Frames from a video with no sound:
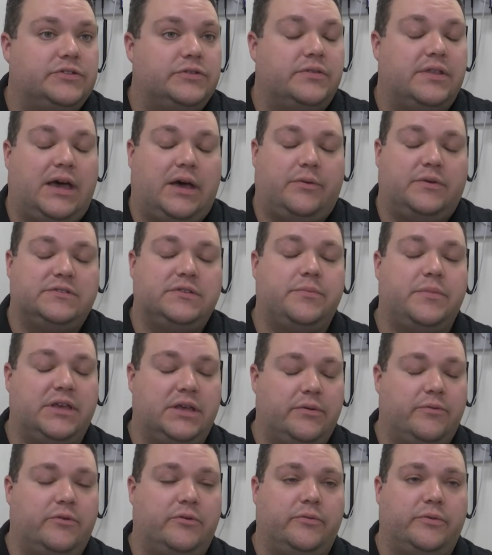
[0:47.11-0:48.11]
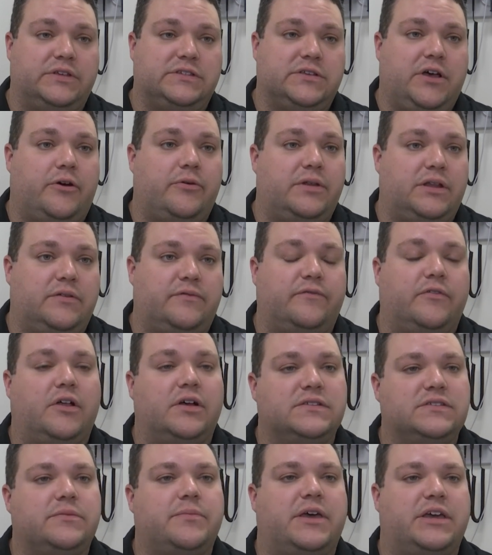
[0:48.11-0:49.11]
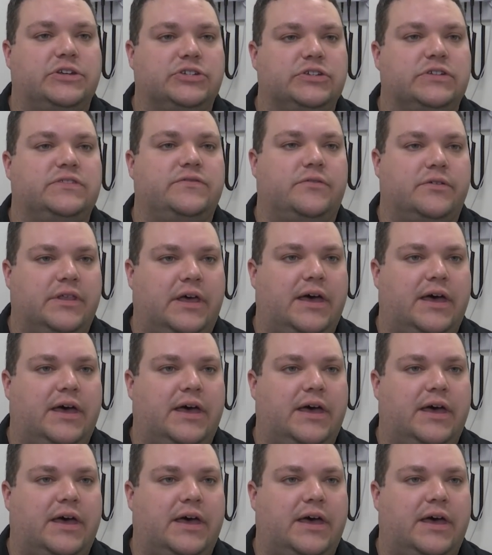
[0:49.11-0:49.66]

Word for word: so that was a big one. We saw an influx of patients for